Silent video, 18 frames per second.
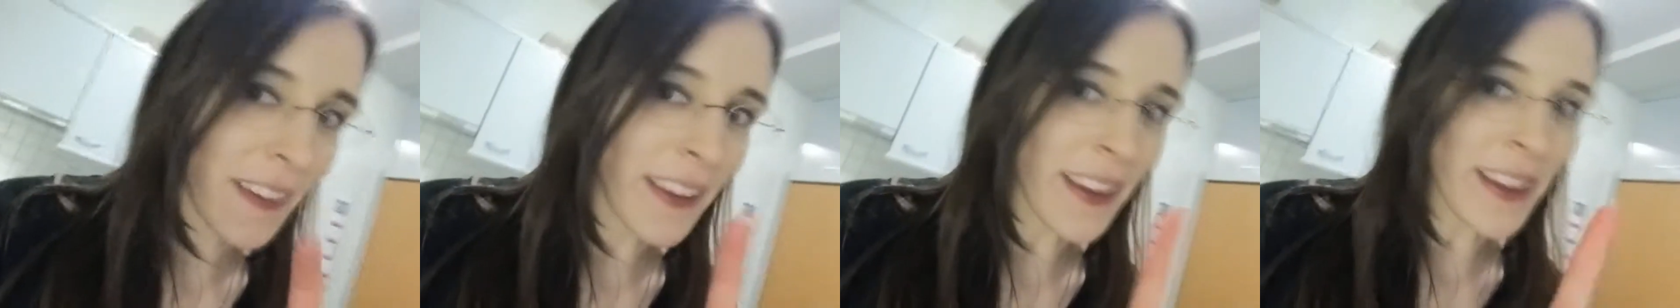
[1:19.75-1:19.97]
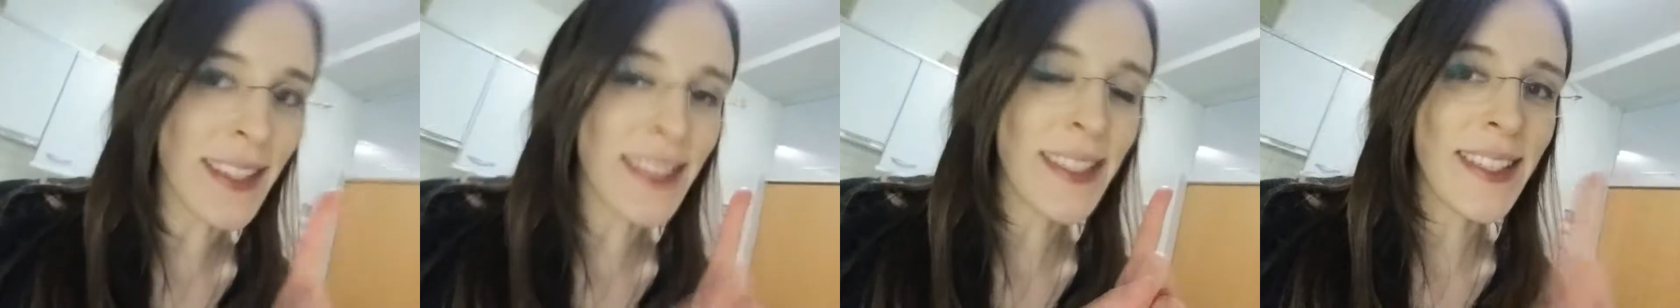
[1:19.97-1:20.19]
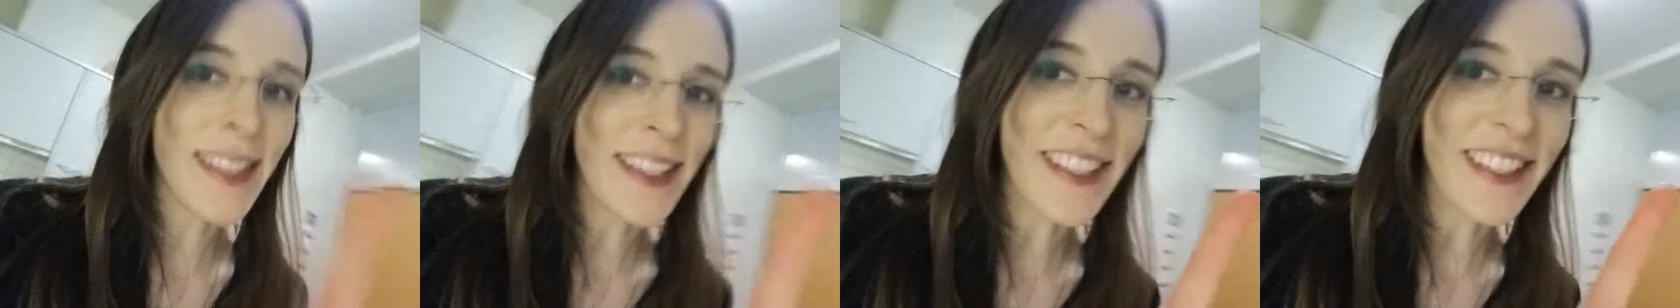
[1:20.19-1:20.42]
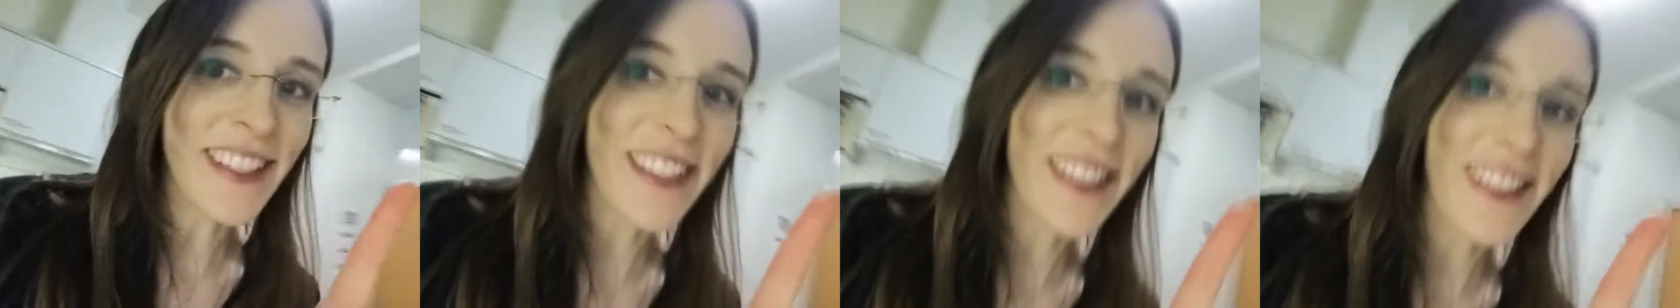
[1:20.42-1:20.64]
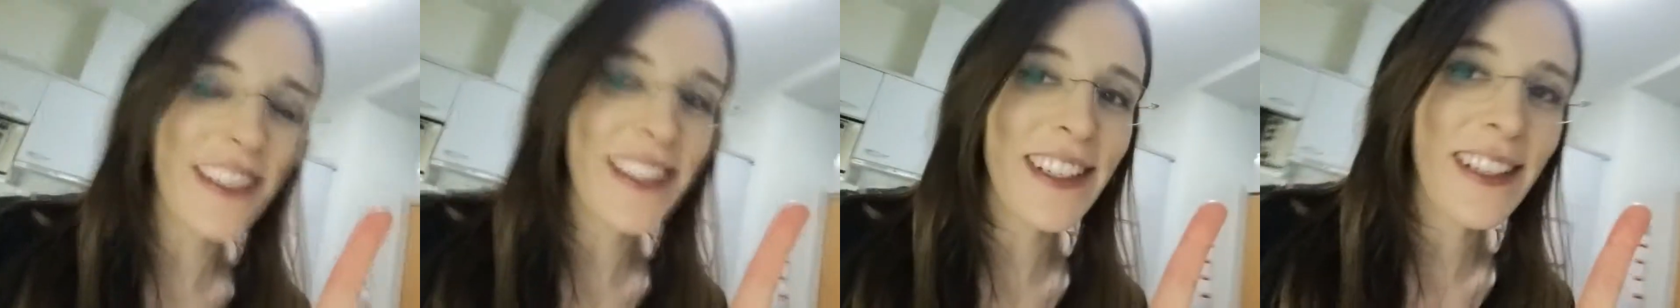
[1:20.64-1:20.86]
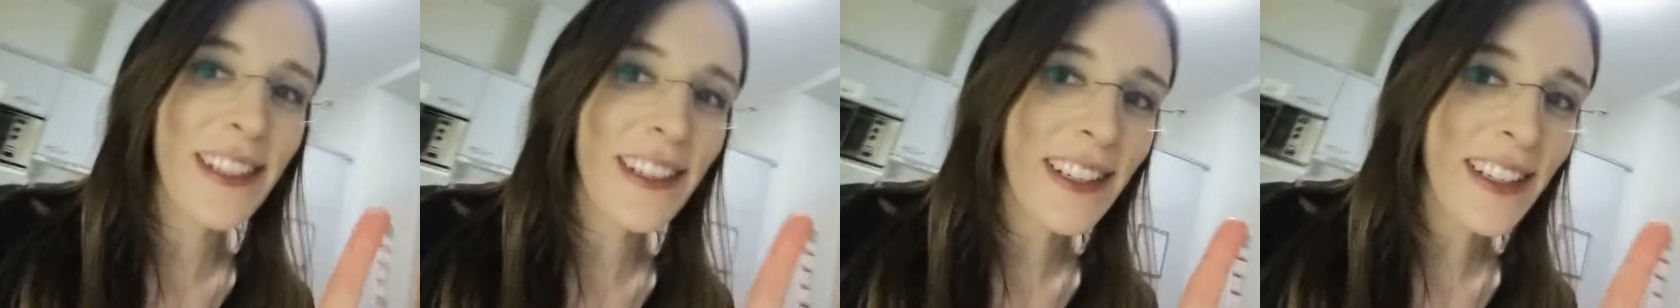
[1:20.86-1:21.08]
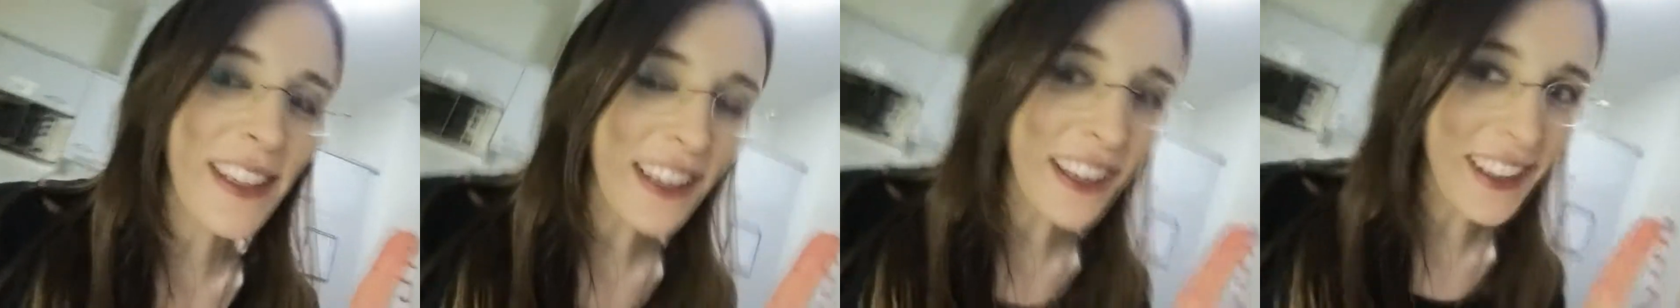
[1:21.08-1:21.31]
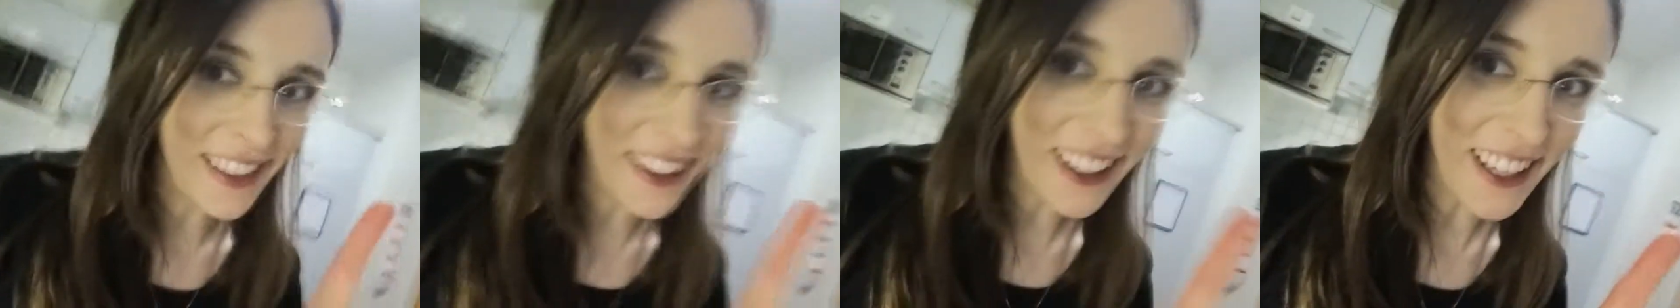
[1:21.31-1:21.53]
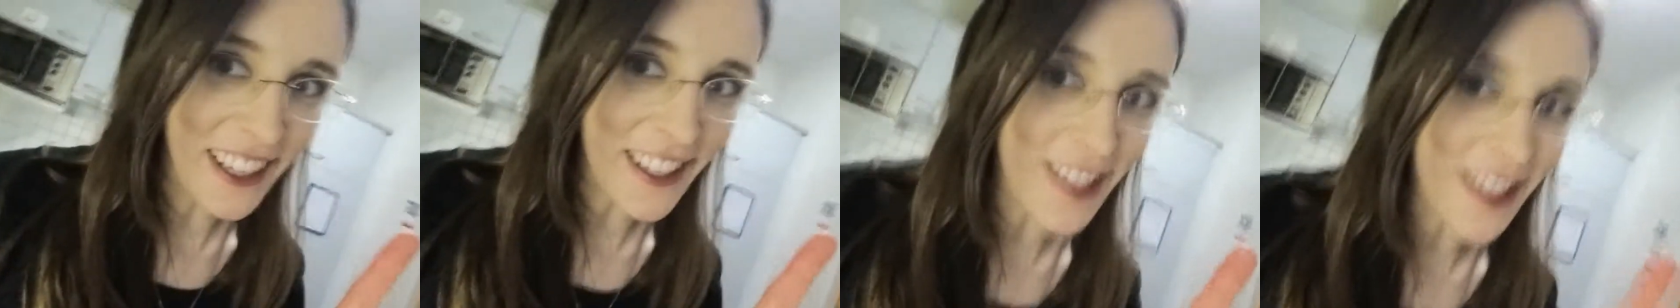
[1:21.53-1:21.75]
the sink in
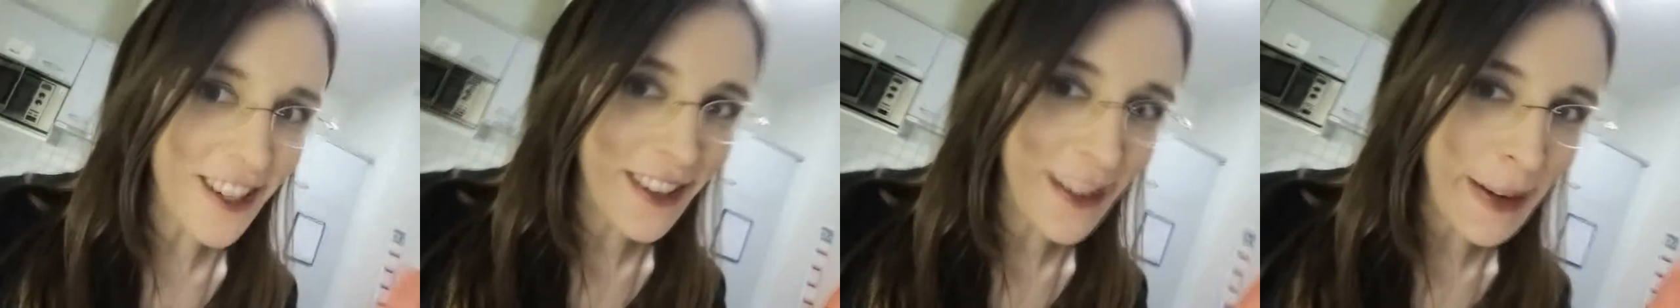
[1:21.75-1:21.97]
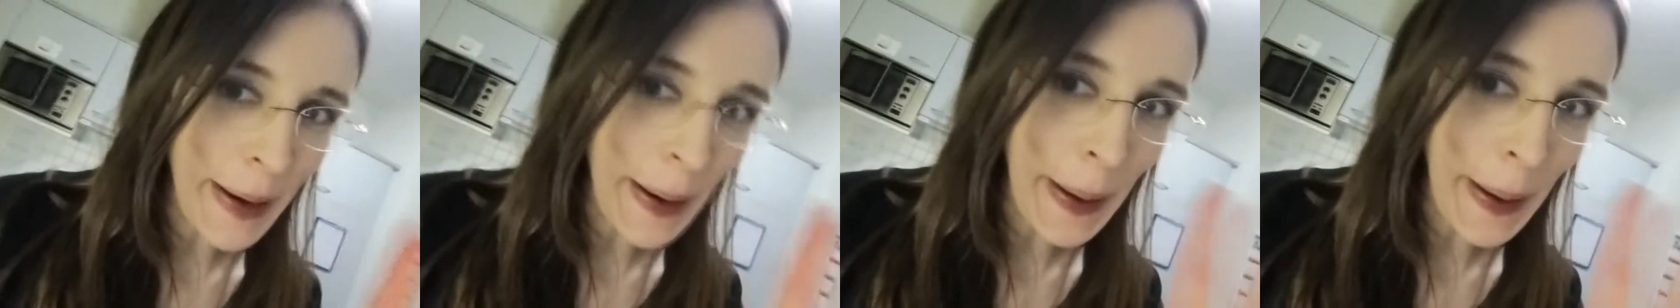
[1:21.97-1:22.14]
the kitchen.